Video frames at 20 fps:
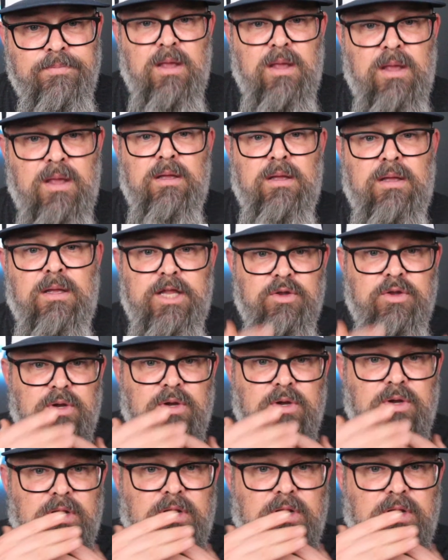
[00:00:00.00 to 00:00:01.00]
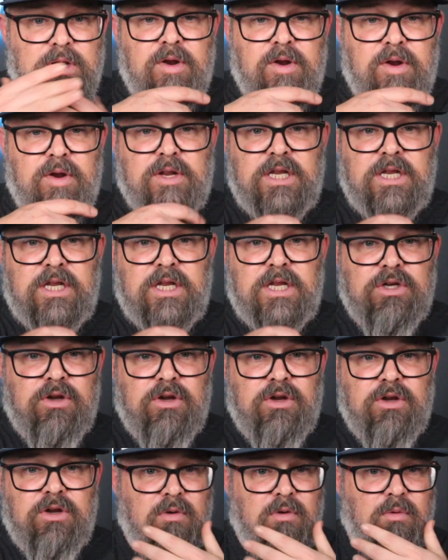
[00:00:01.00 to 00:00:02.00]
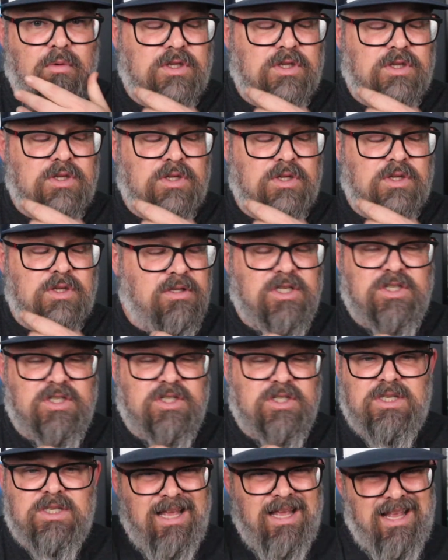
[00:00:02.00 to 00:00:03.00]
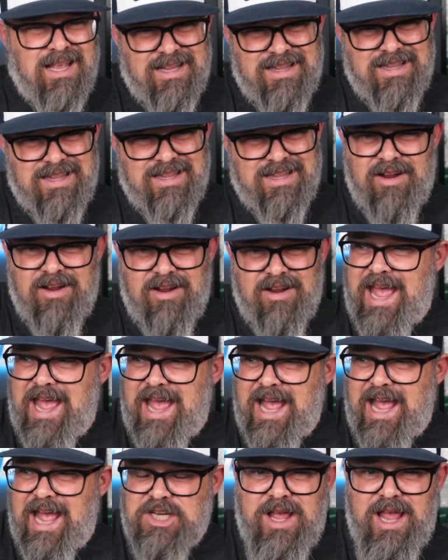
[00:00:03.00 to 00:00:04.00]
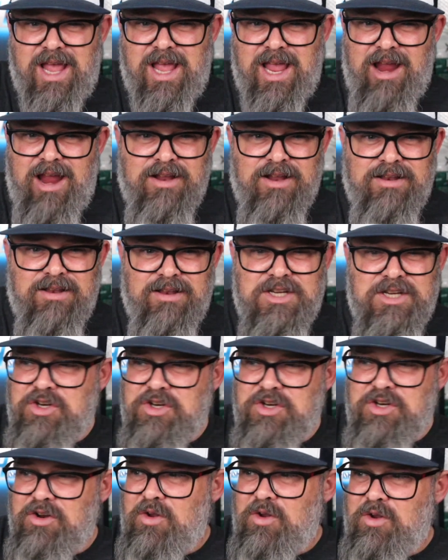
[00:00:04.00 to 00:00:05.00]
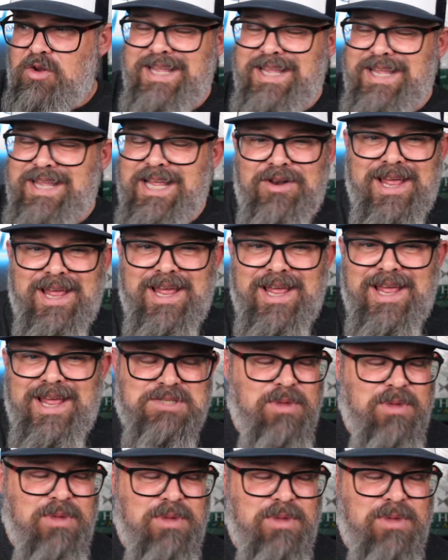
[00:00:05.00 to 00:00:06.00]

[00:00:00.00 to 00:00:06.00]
I do a little beard conditioner every once in a while. Just their extra hair conditioner, the one they don't like the smell,